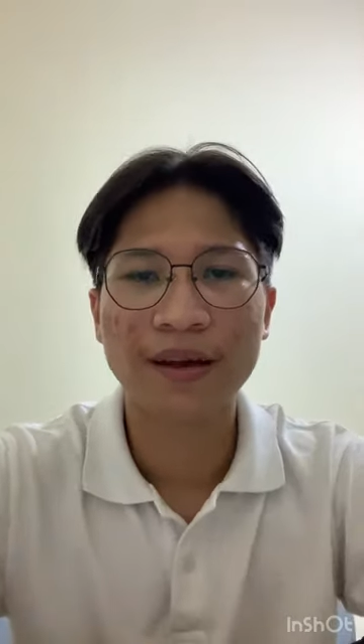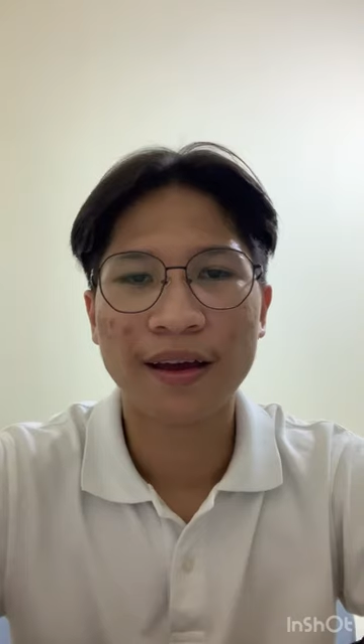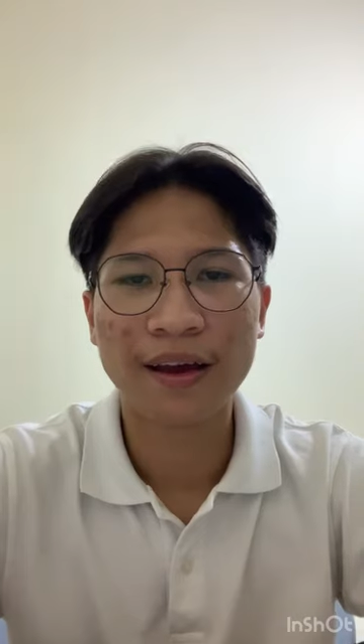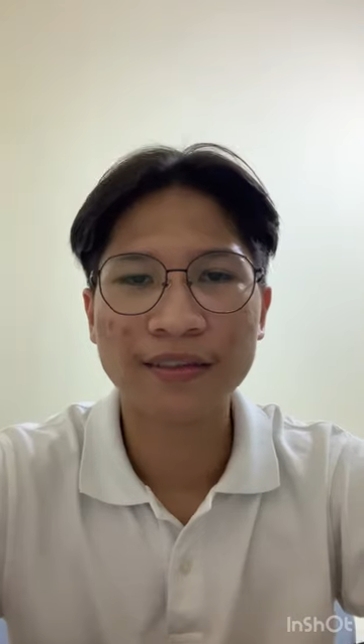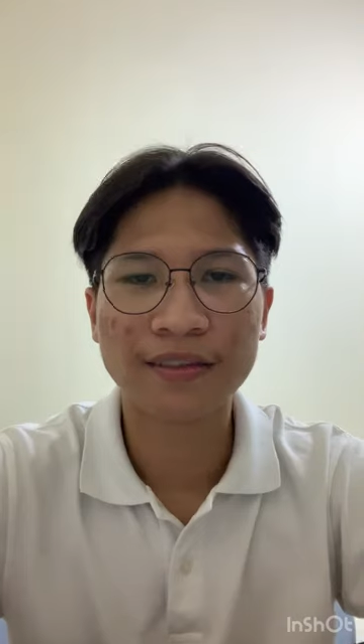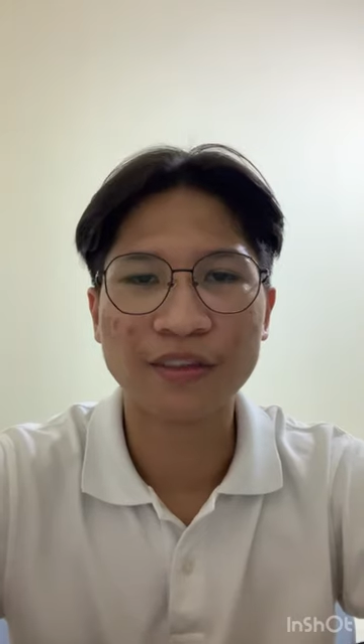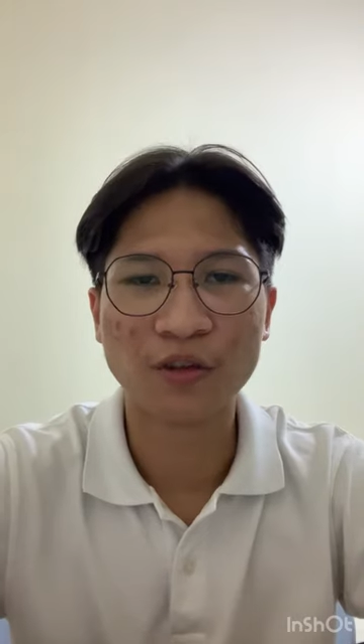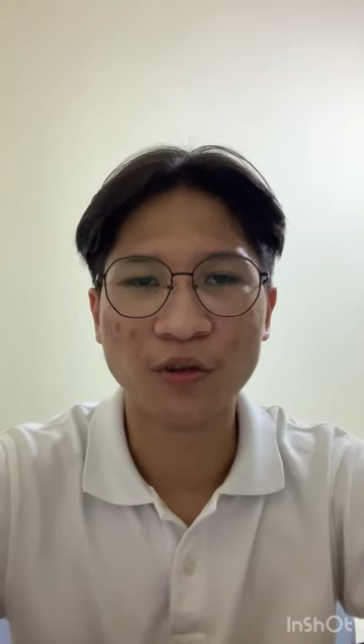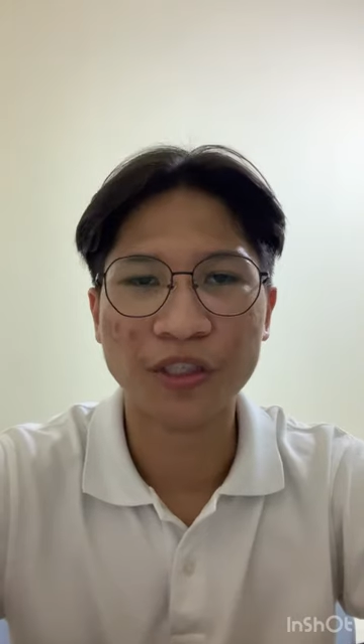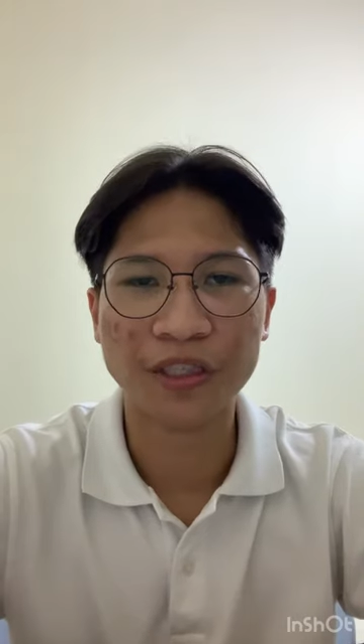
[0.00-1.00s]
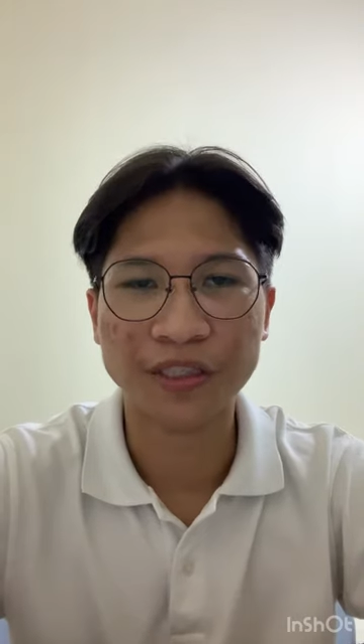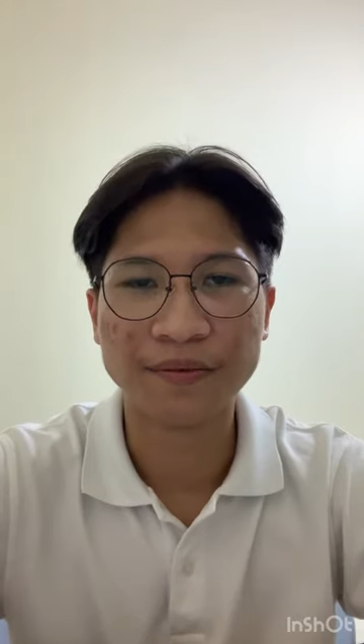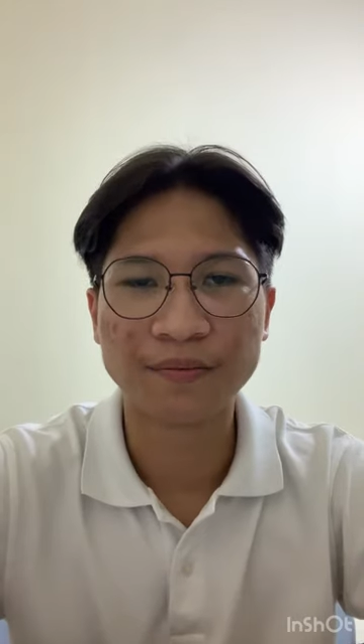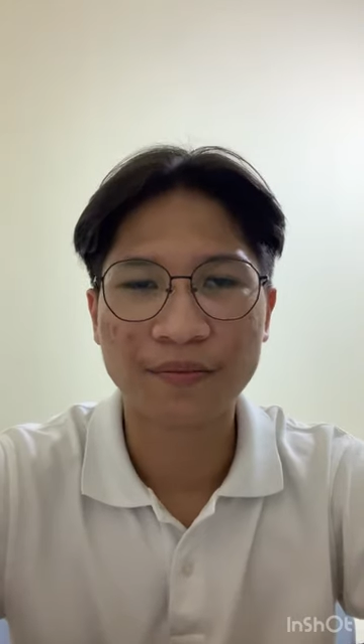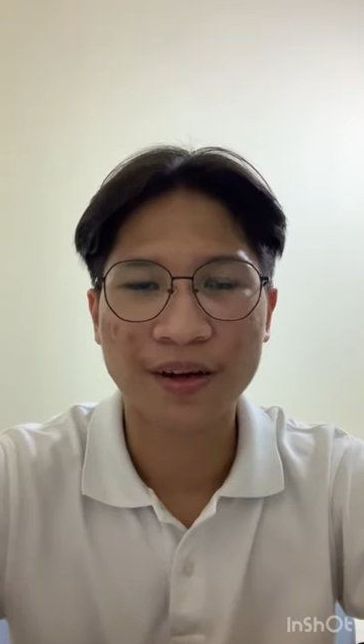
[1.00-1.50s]
As the solution,
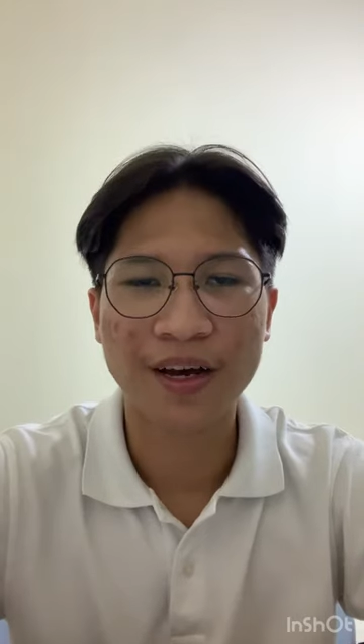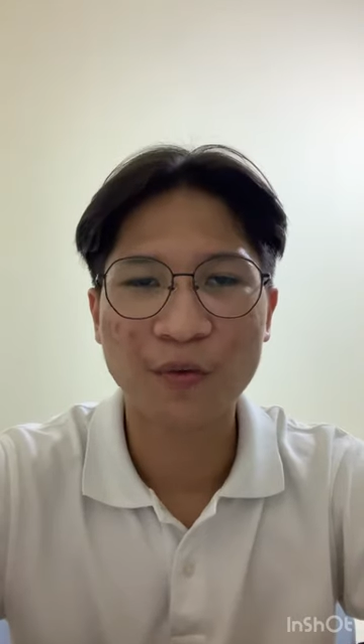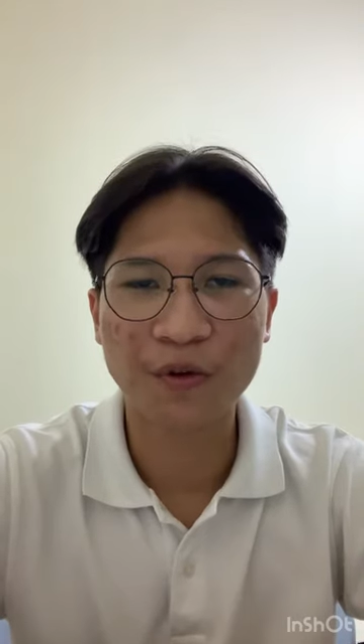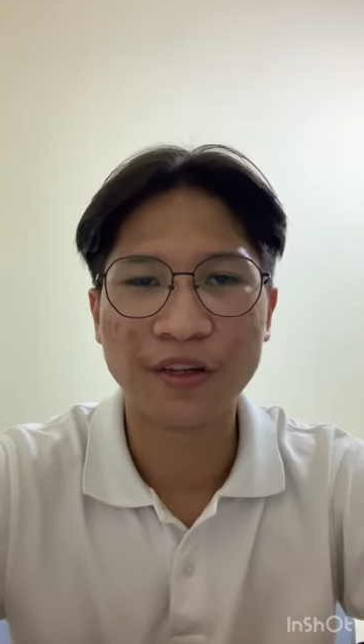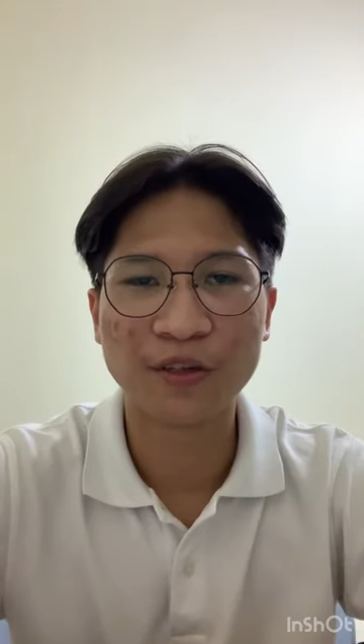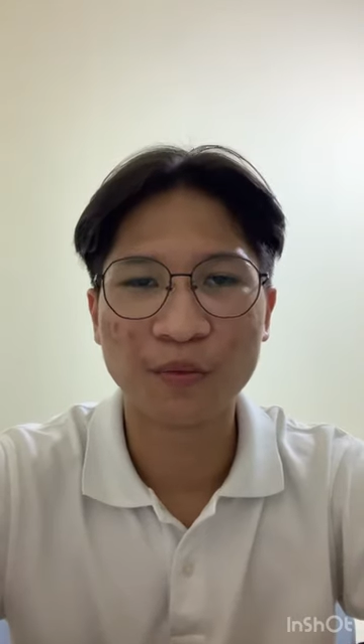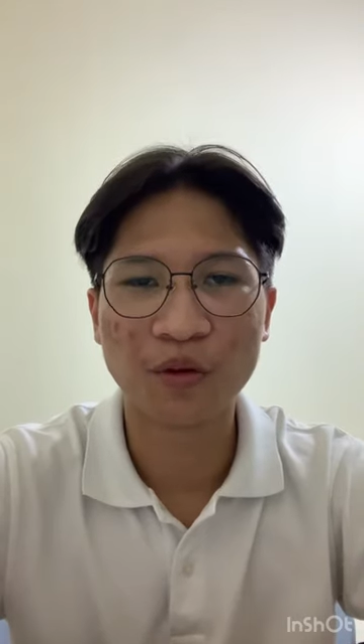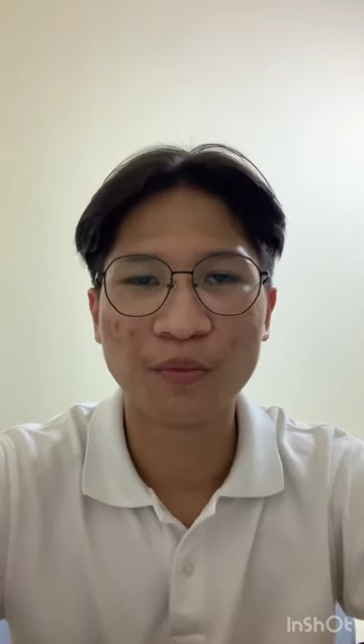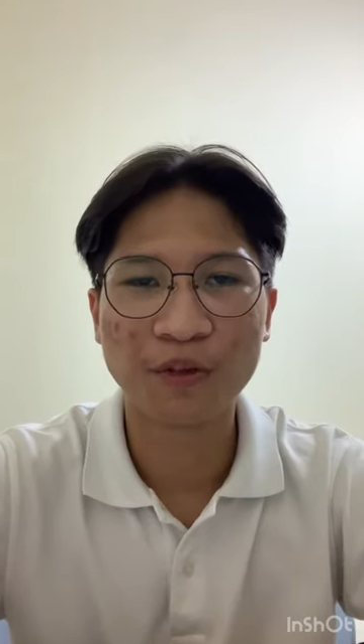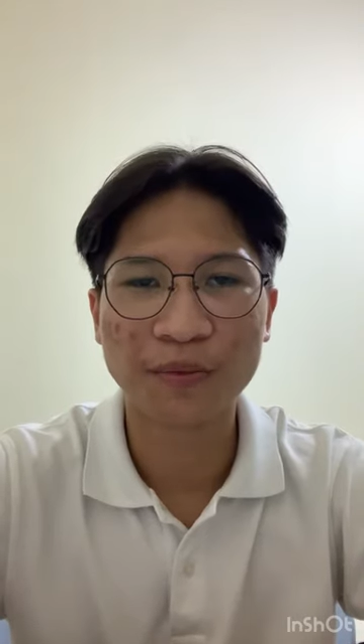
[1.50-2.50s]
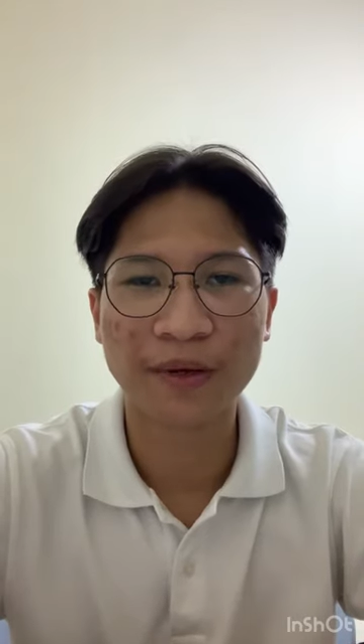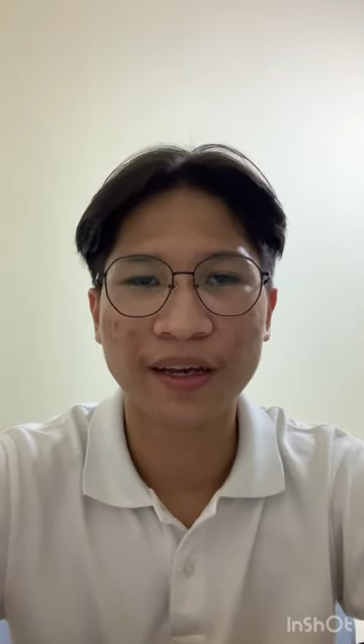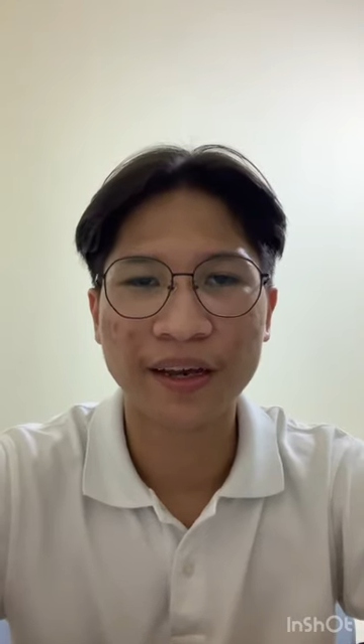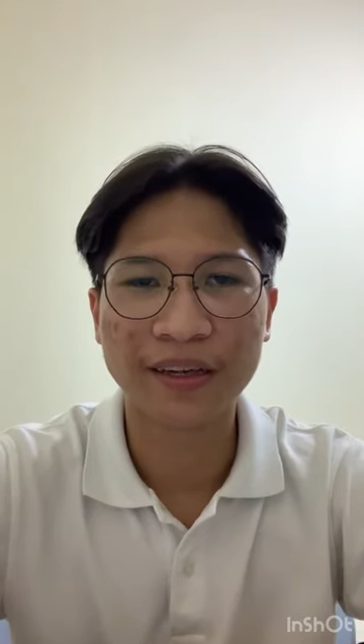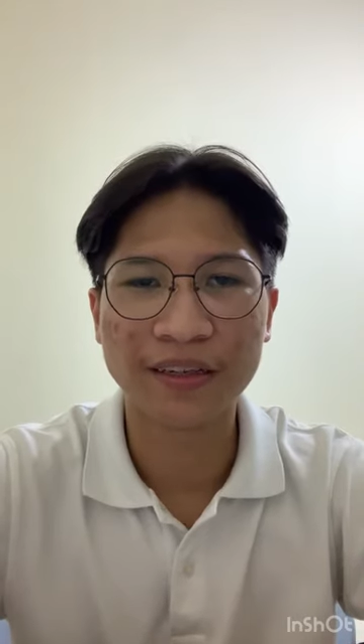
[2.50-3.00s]
I would like to propose my idea